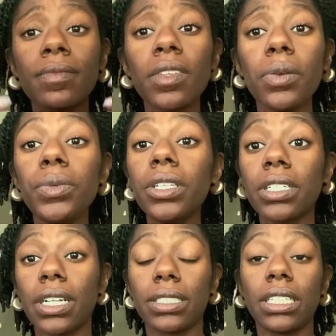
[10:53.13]
we look
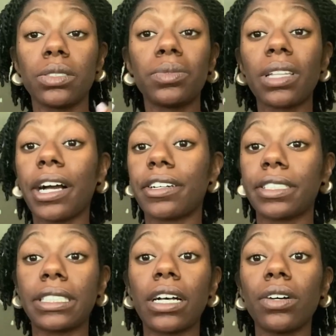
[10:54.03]
at ourselves, we rely on
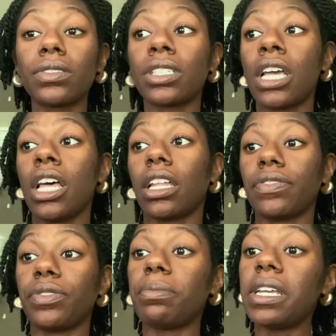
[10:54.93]
ourselves. Like
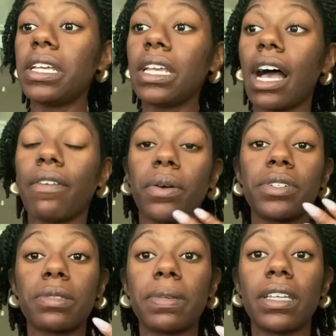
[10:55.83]
for me, I've
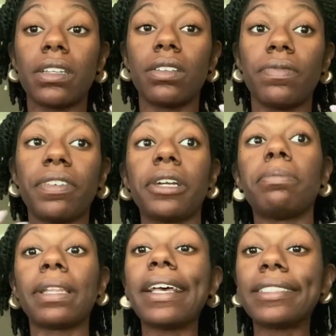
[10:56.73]
always been very
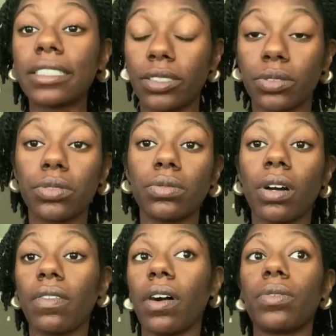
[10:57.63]
blessed in school.
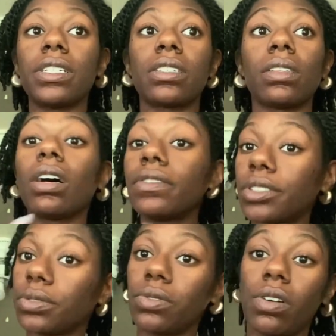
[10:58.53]
I've always loved
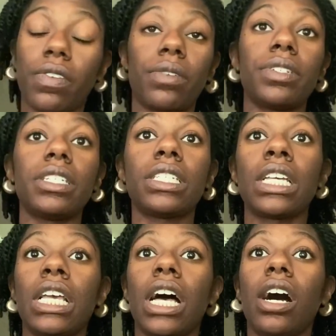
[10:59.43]
school. I've always
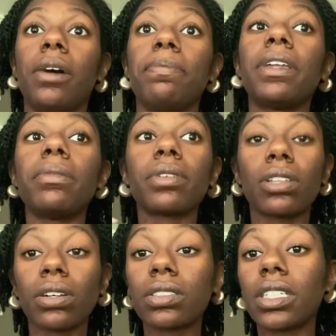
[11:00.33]
been able to
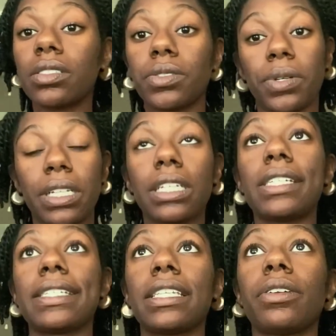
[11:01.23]
learn things quickly,
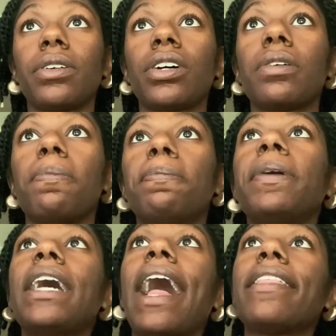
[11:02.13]
etc.
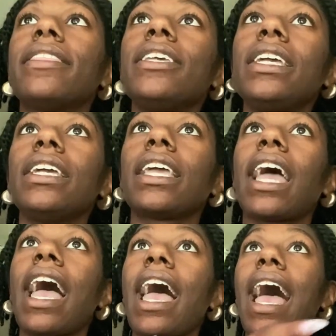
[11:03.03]
But I think
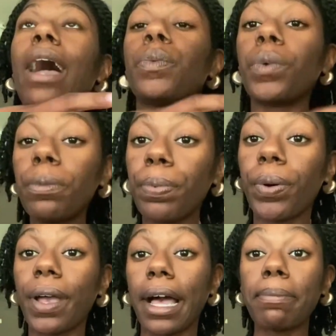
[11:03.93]
at one
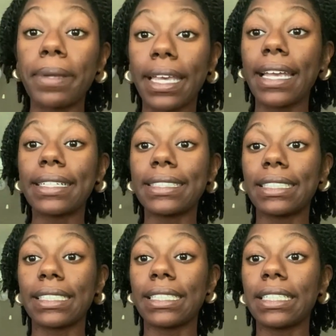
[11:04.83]
point I began
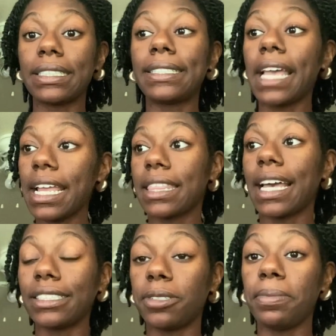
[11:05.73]
to take
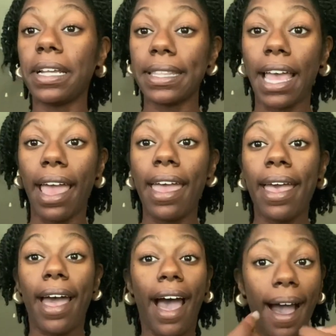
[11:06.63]
that to mean that
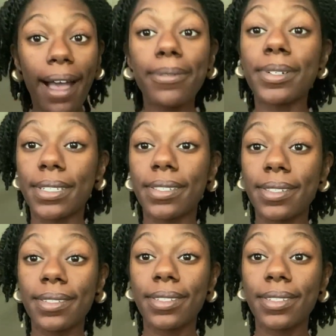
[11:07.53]
I was,